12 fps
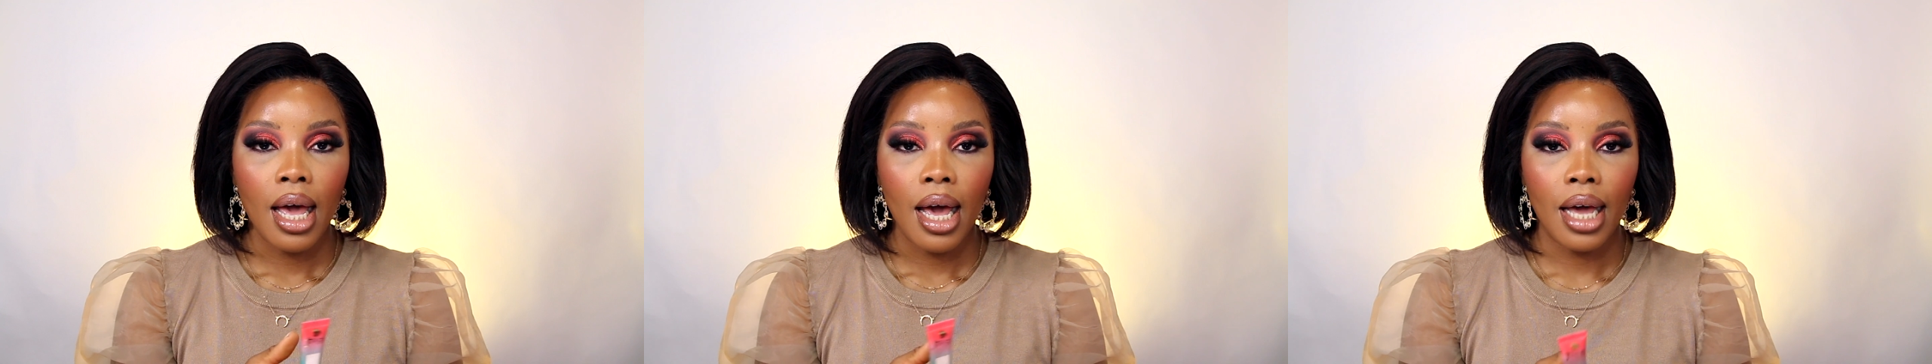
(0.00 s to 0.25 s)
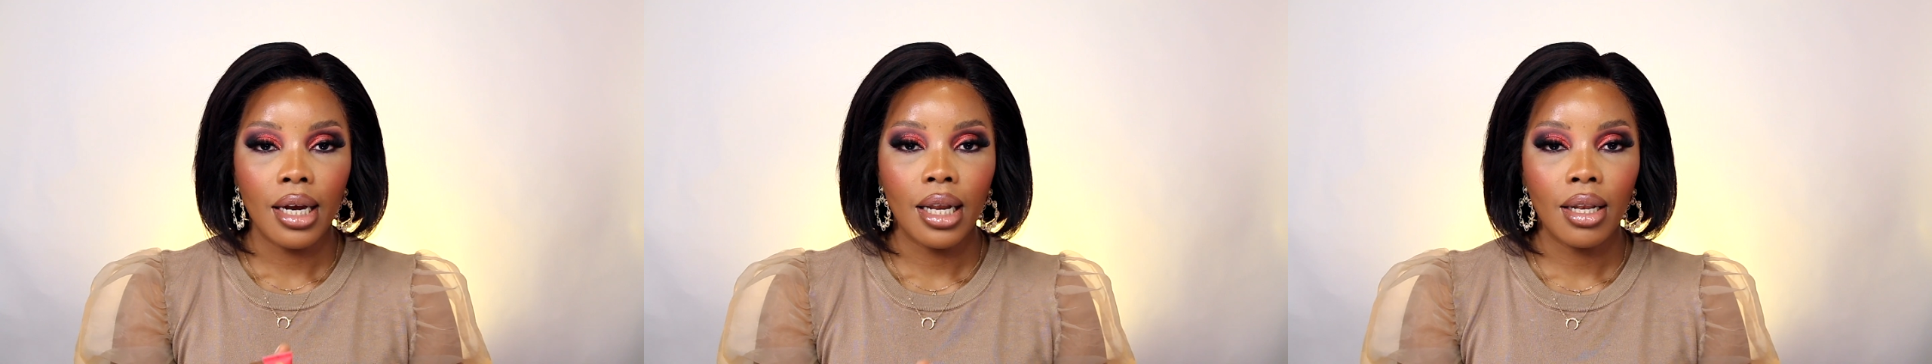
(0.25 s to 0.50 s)

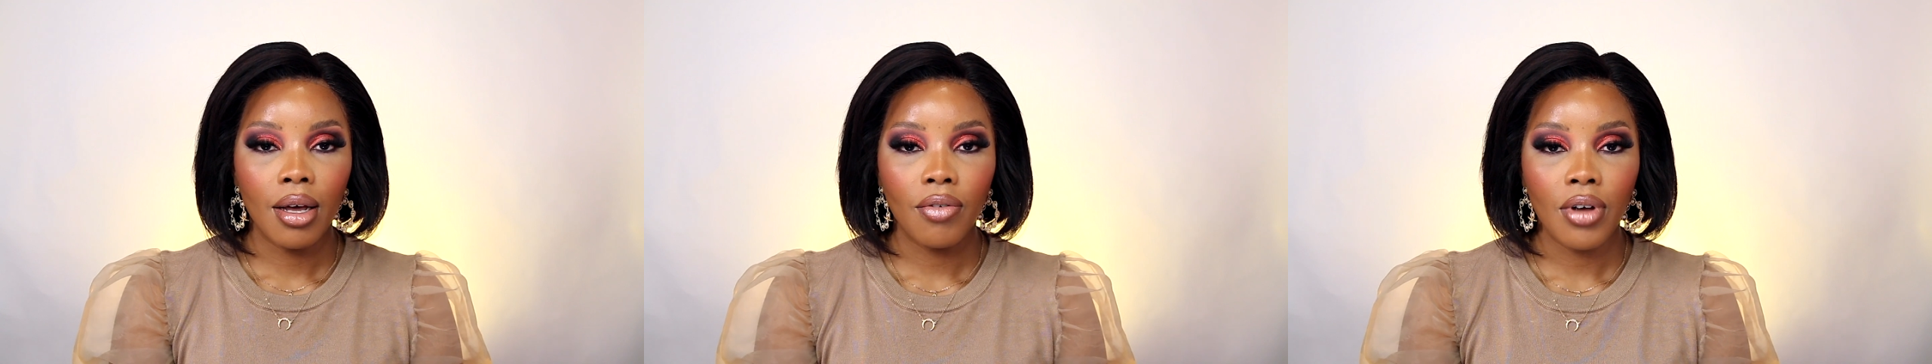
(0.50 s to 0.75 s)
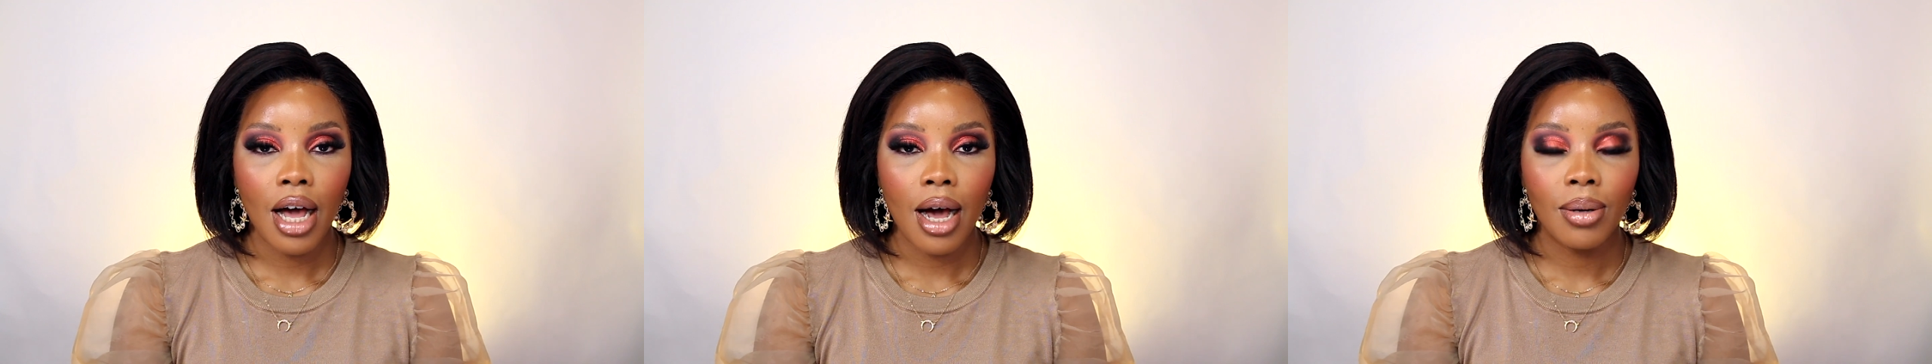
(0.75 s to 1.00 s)
And I love
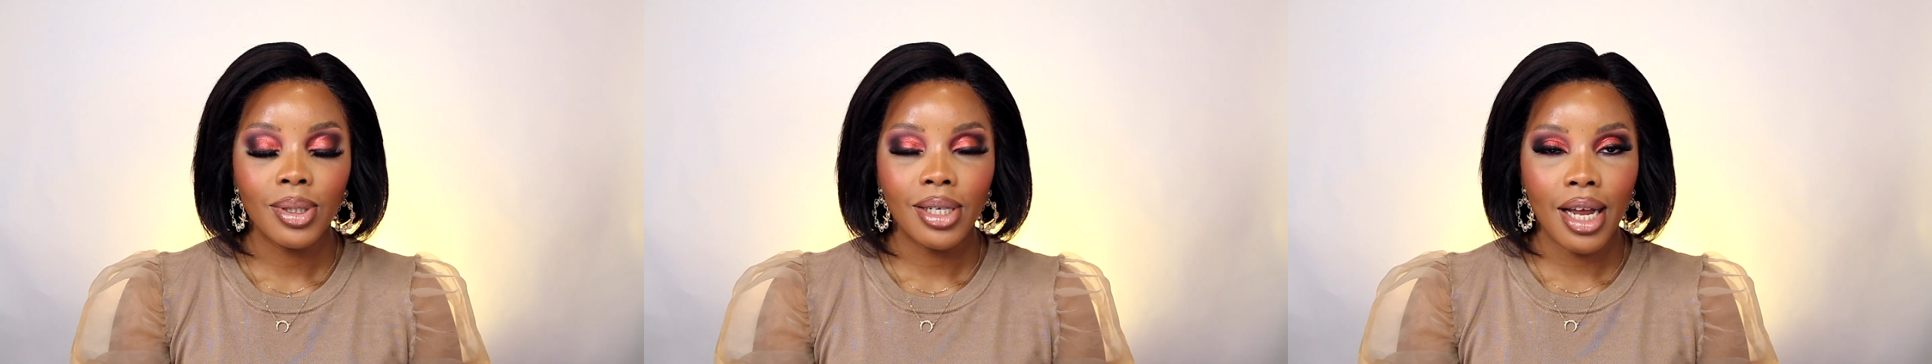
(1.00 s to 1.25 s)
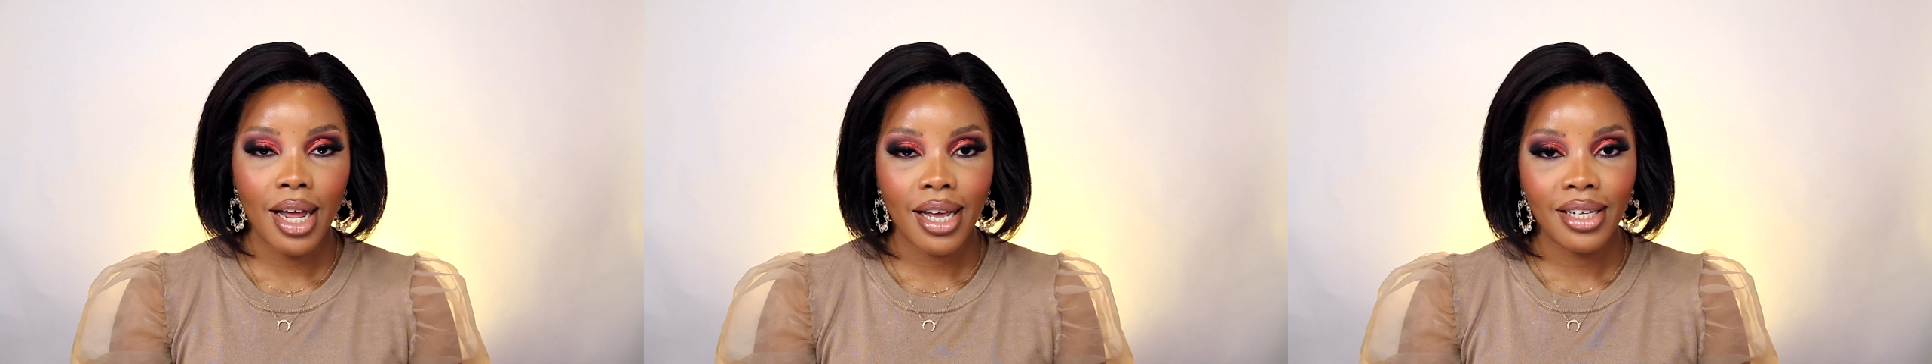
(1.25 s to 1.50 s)
how
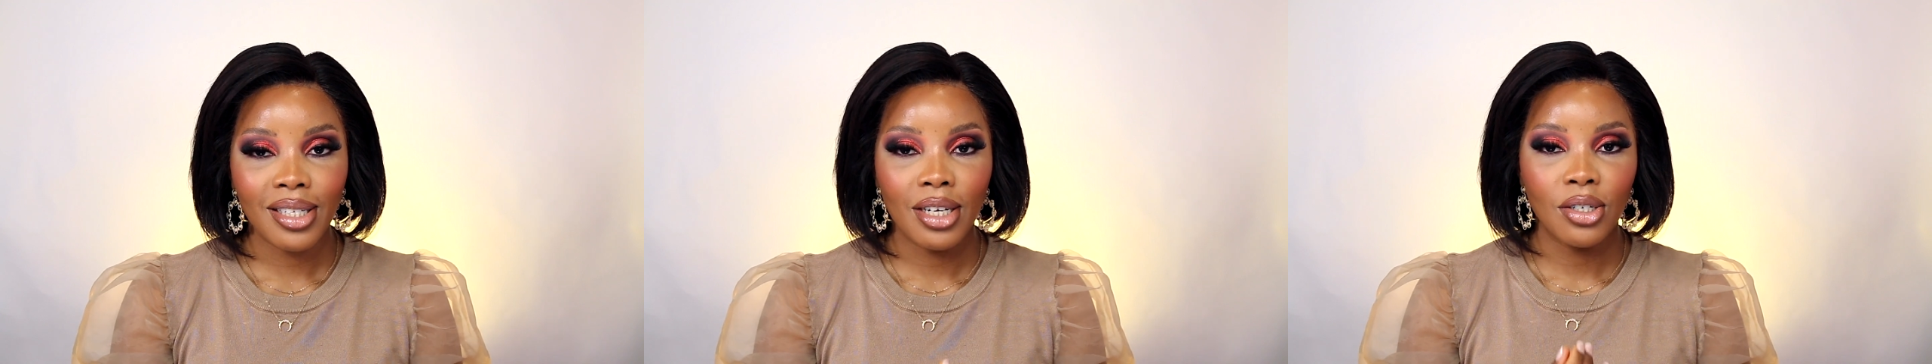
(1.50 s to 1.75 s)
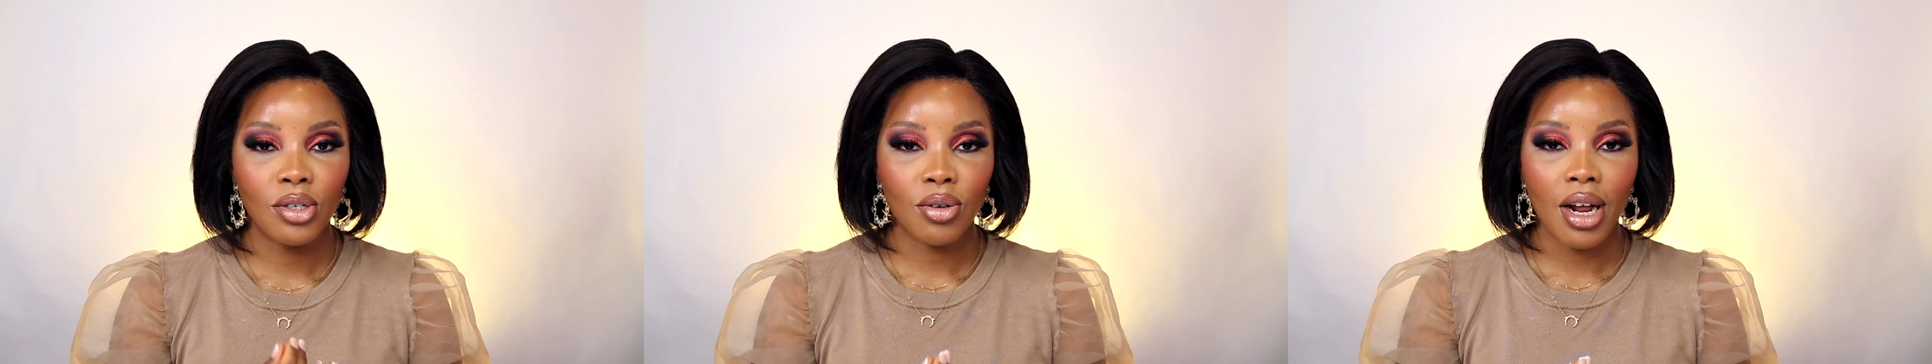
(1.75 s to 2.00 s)
nice
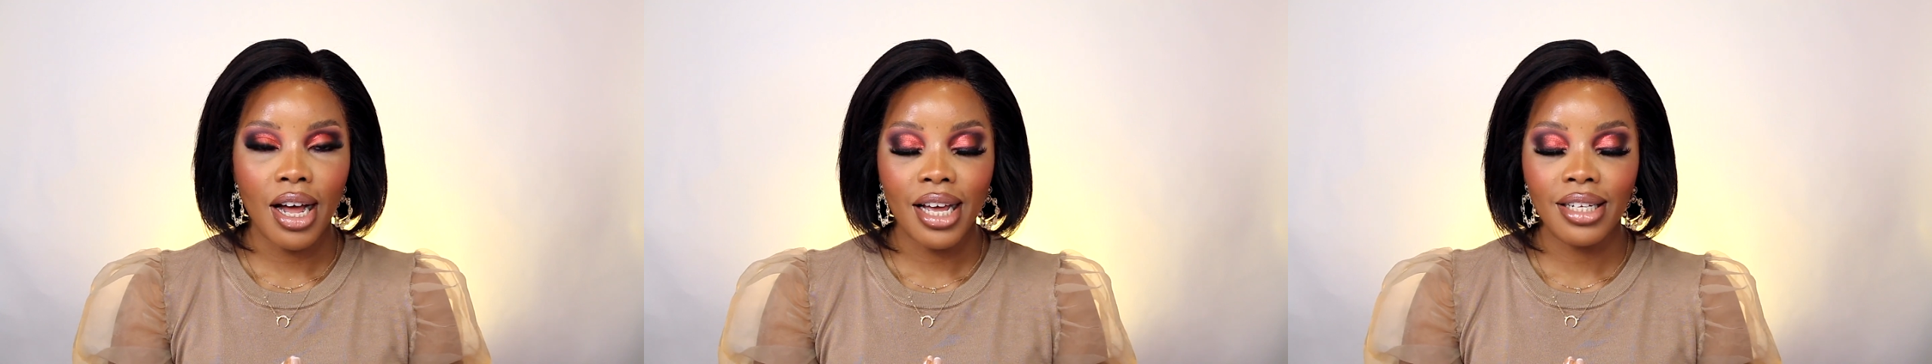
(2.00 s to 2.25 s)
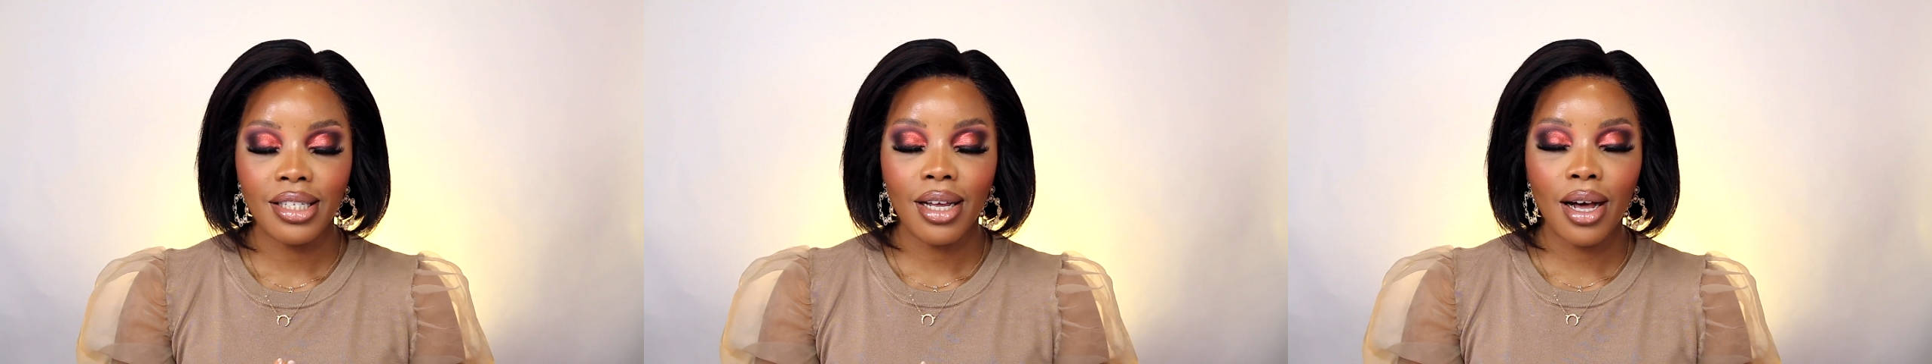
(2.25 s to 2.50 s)
it
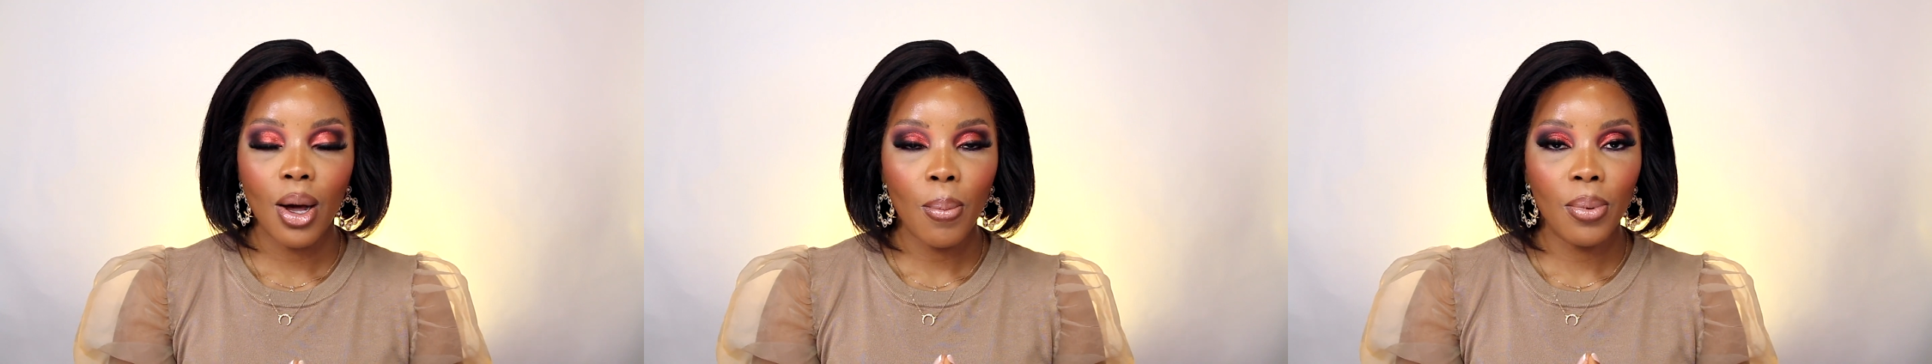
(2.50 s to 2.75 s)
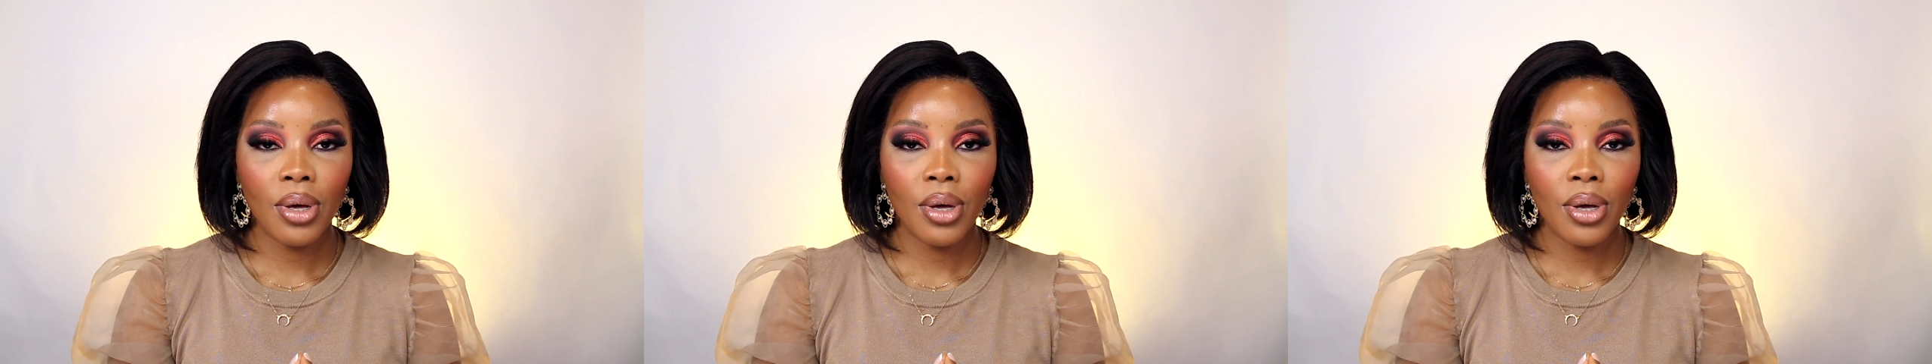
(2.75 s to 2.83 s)
dries up.